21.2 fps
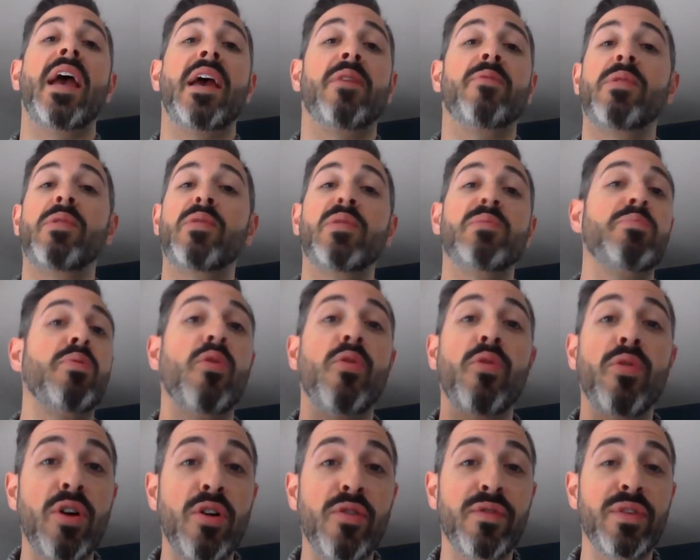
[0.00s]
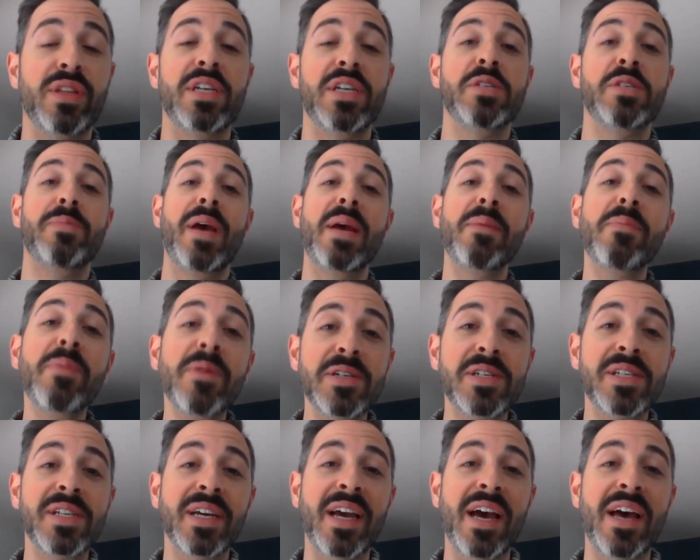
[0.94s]
And we would pore over these
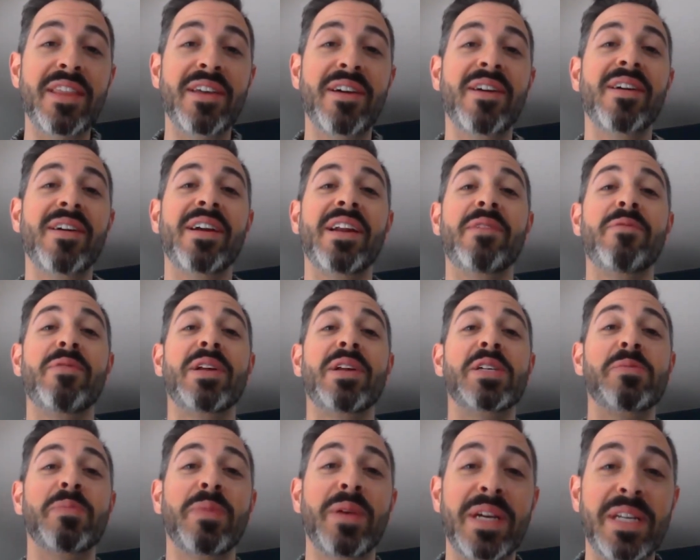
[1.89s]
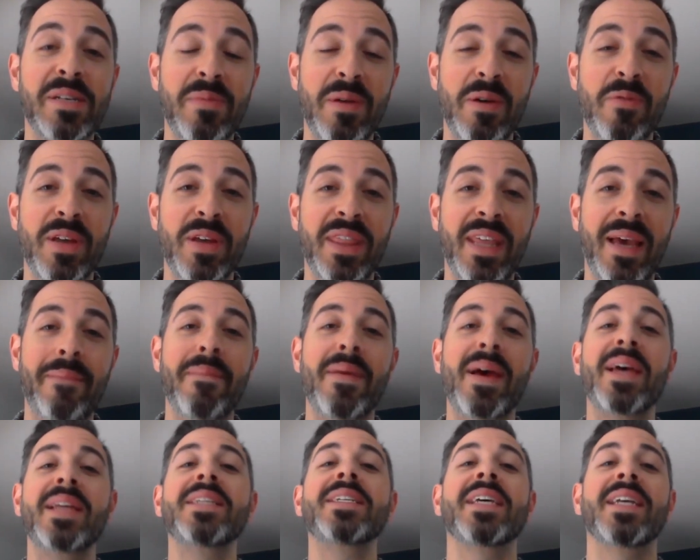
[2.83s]
papers together, and he would explain to me what they
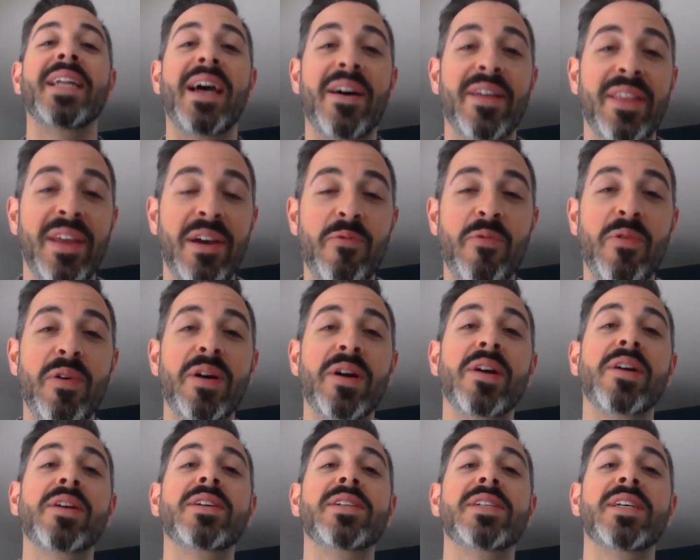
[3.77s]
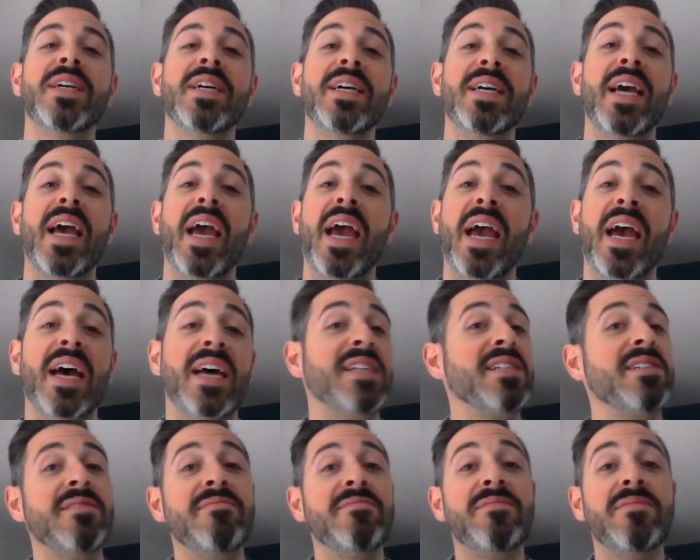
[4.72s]
meant and how they worked.
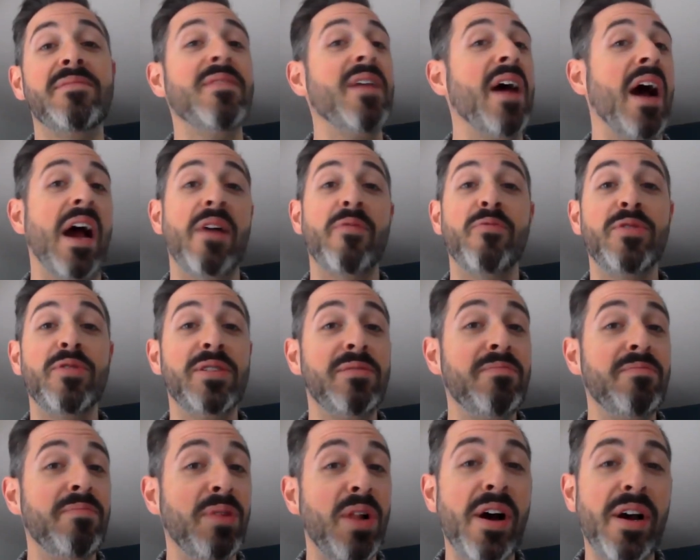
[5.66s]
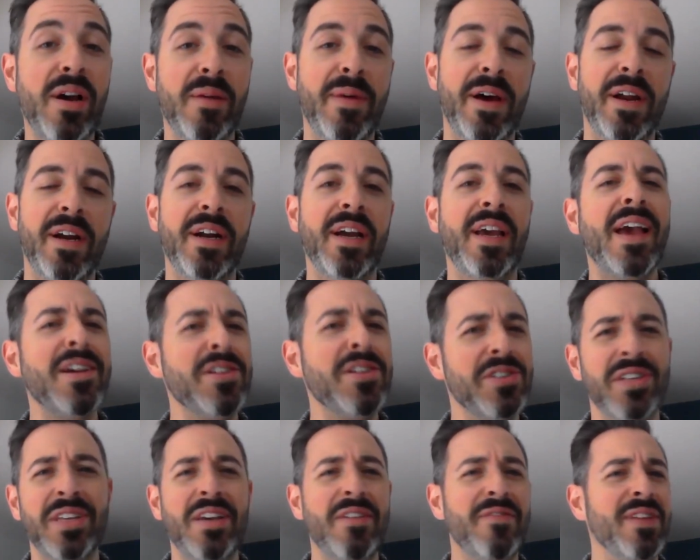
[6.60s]
And I would blog about it.
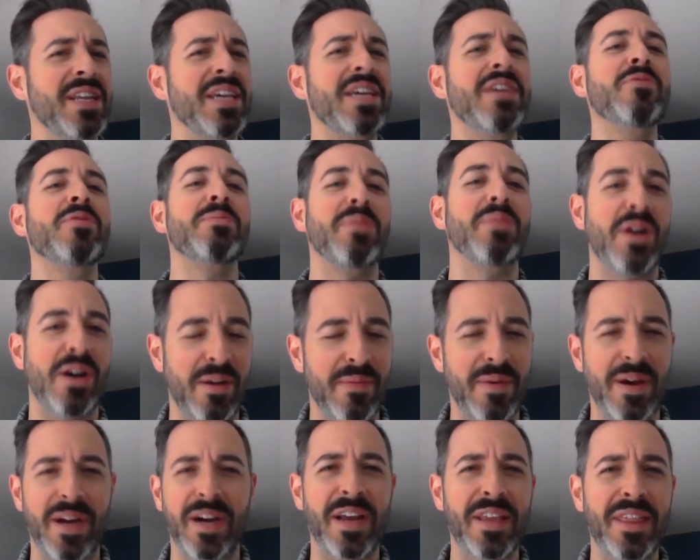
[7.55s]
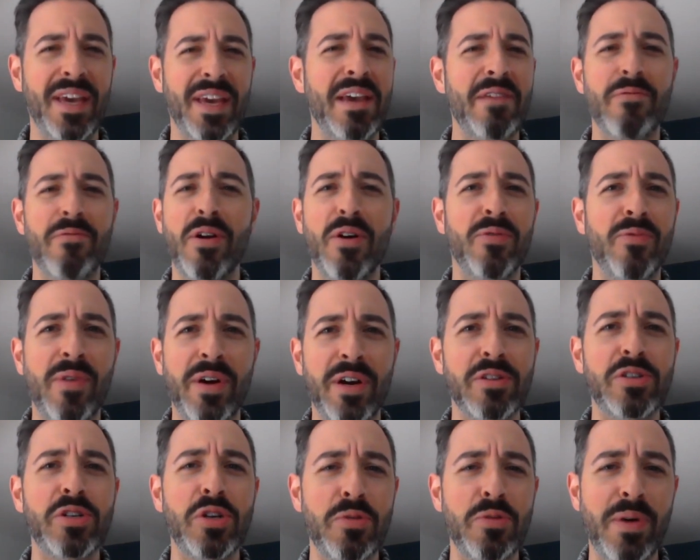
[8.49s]
Occasionally, even he would blog about it. I think he wrote
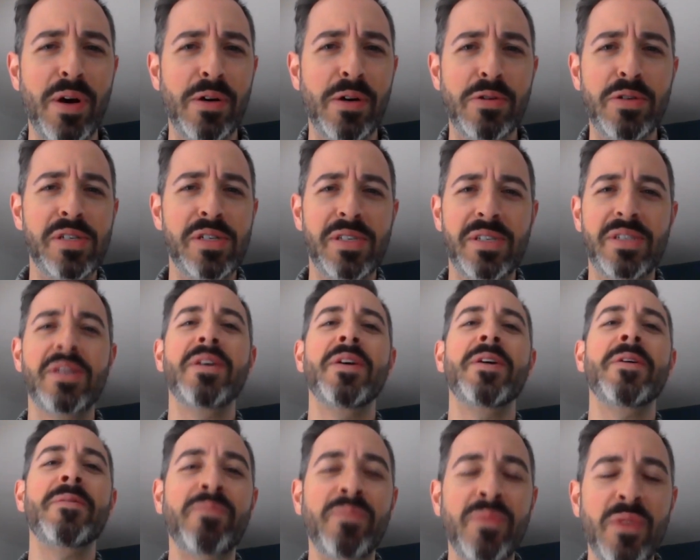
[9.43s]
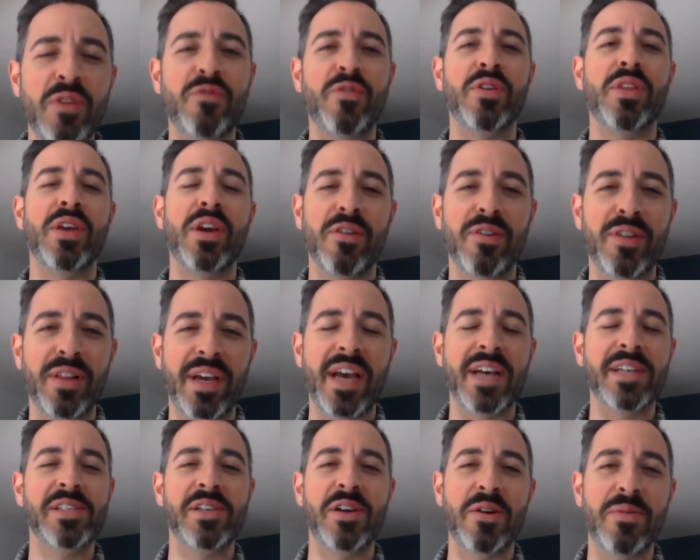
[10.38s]
1 or 2 posts for the early
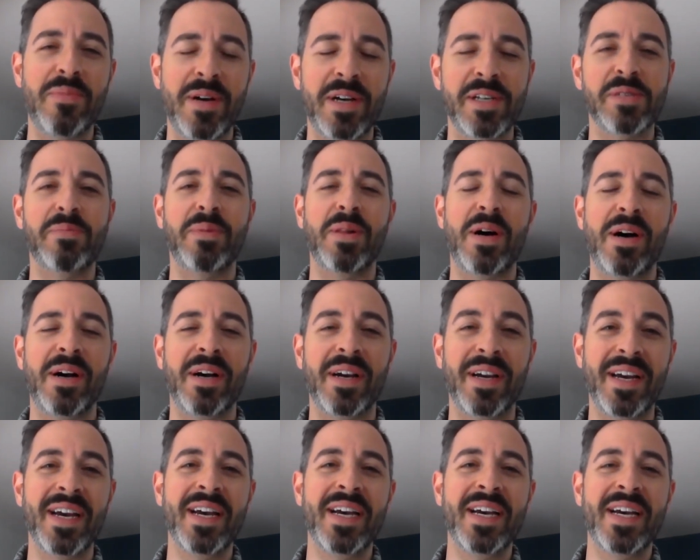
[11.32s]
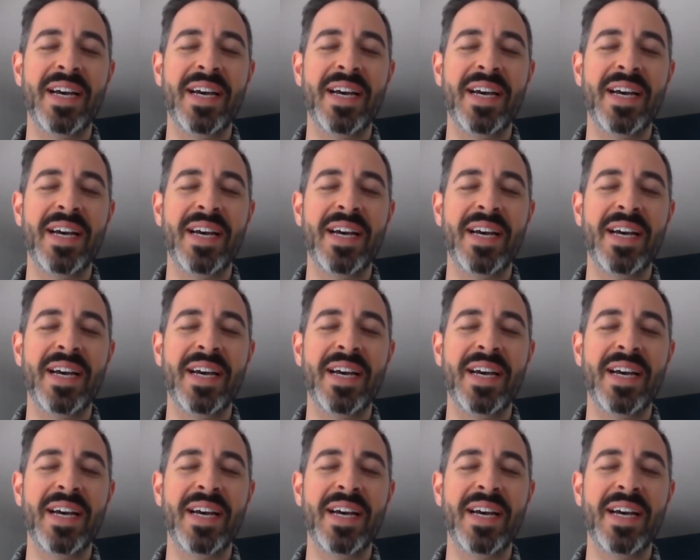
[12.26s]
SEO Moz blog.